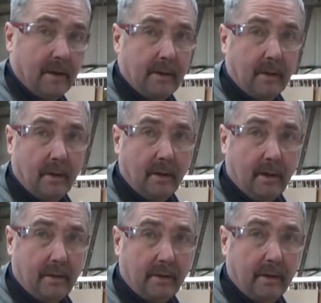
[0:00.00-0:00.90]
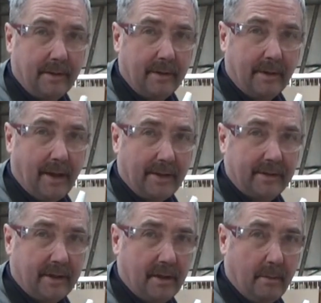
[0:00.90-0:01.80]
Nut lock, that's
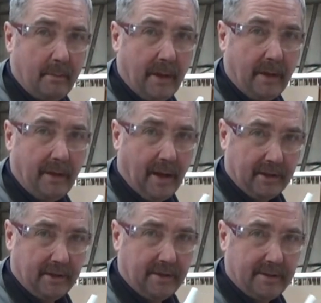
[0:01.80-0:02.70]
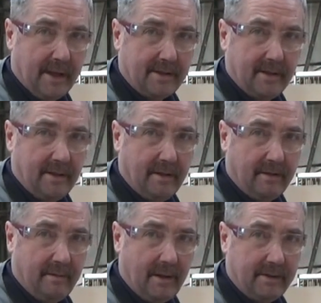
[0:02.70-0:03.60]
a compound that actually sets in the
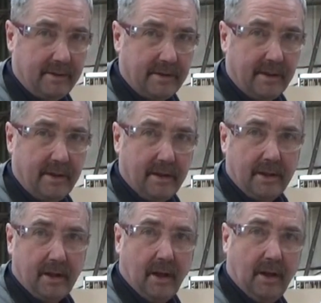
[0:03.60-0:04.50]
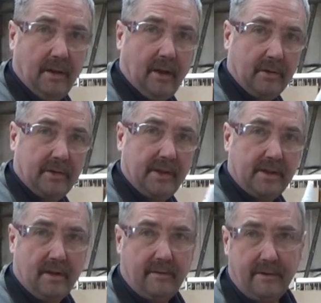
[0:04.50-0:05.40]
threads and locks it
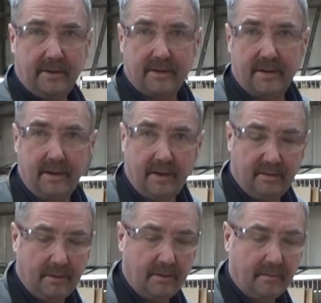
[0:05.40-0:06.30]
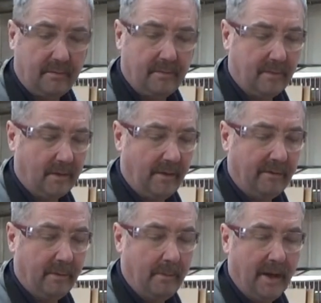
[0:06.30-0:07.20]
off. It's
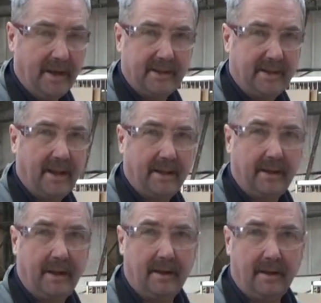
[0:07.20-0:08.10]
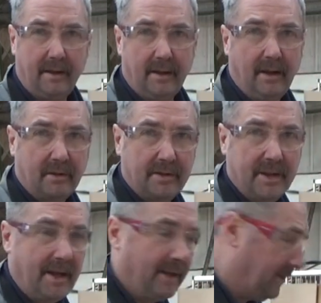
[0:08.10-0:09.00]
different make, you get
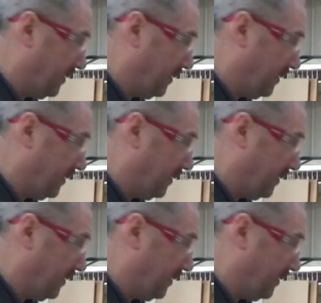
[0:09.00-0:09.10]
Loctite,